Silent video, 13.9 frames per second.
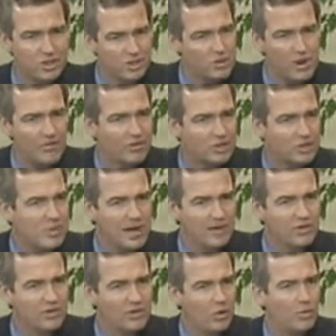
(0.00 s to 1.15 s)
Did you ever
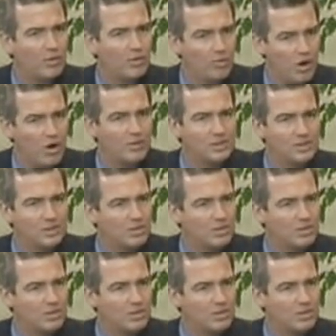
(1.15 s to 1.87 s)
expect that y'all would grow at